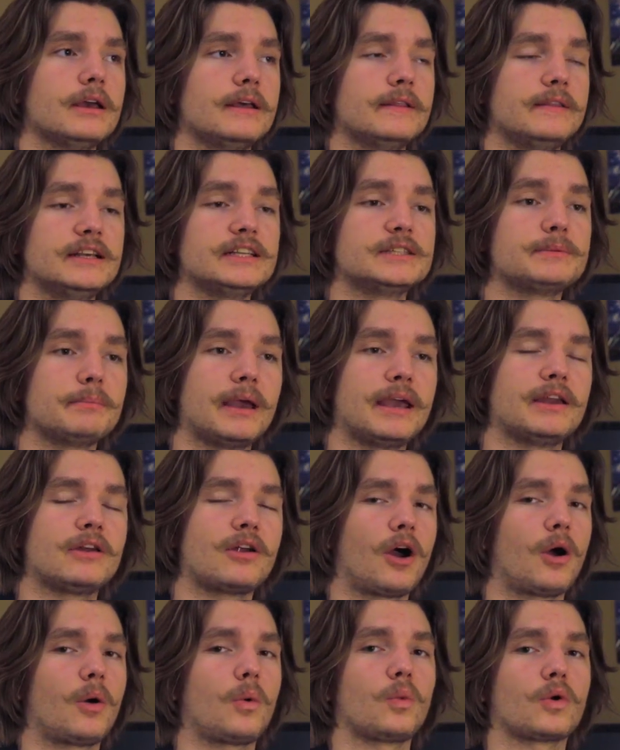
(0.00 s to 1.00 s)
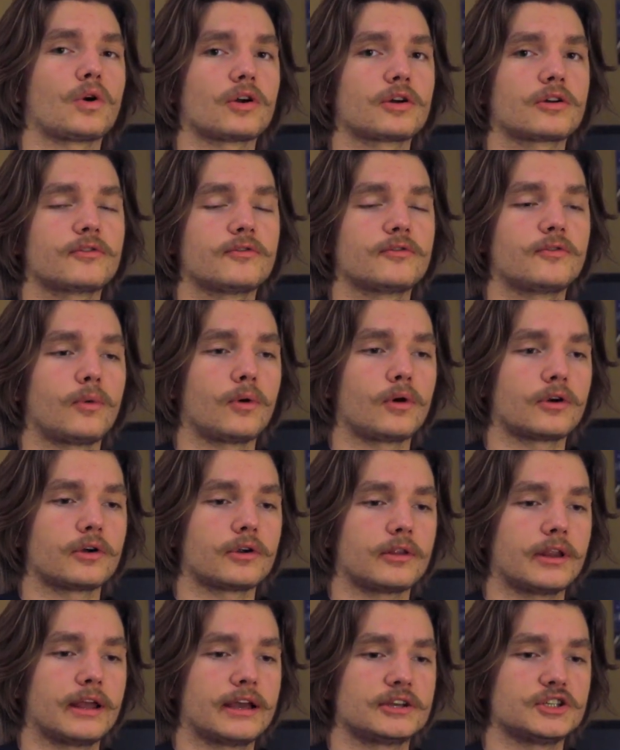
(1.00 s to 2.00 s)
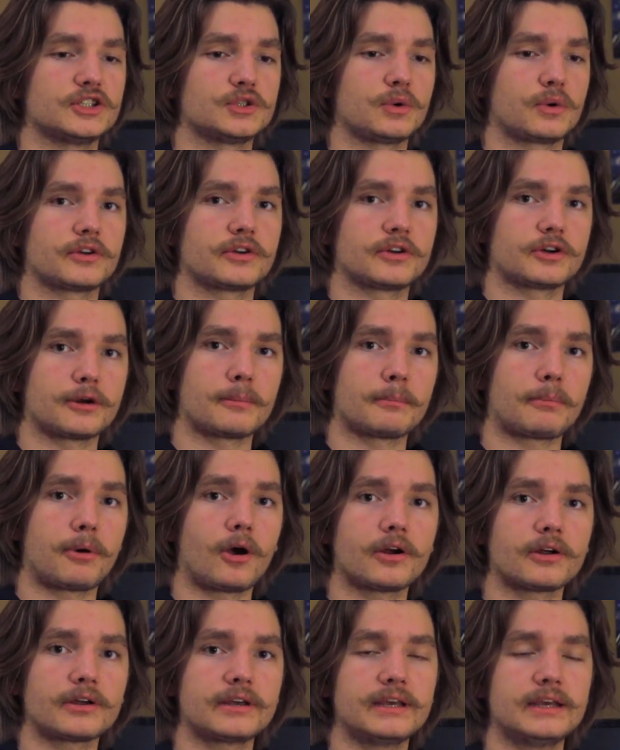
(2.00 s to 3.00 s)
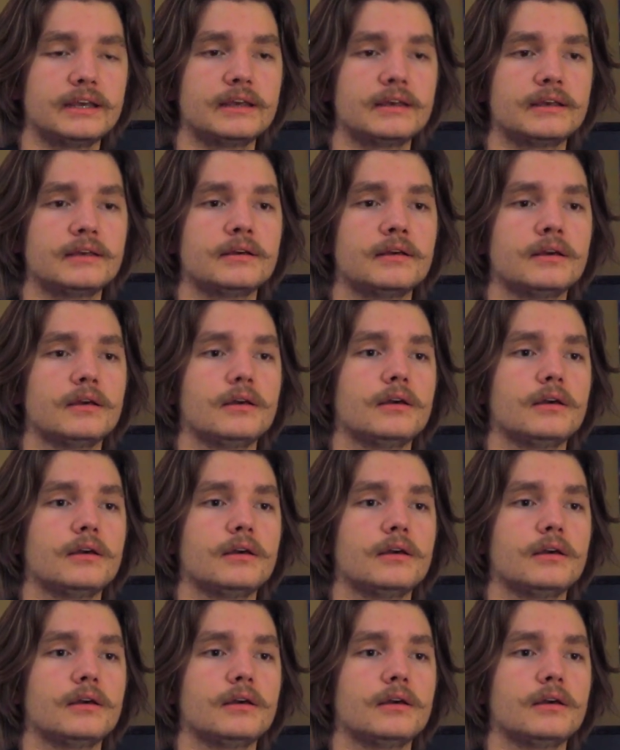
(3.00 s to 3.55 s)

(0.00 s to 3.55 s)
These may not work for like short-term parking.